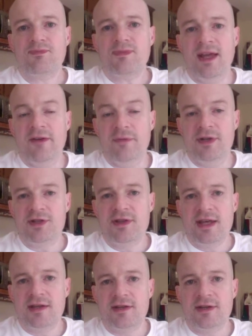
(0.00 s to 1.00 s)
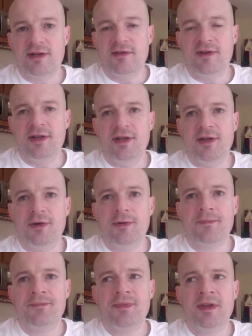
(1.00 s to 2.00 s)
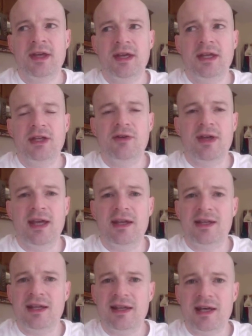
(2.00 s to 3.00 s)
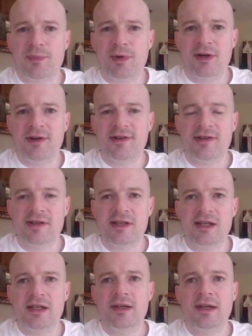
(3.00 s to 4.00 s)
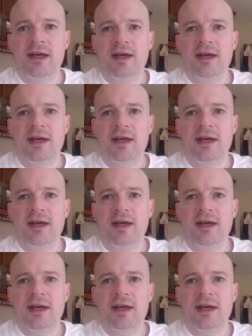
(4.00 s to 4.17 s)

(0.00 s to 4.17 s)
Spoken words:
I mentioned that in another video. You can't take that personally.